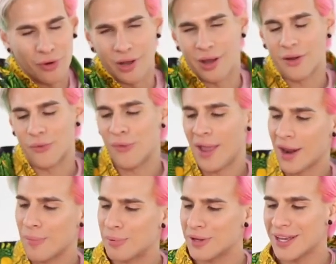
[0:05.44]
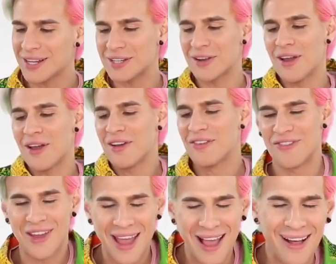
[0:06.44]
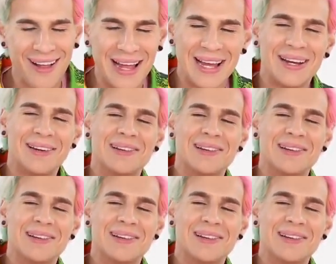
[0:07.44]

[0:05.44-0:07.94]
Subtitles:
for you. We got a bleach fail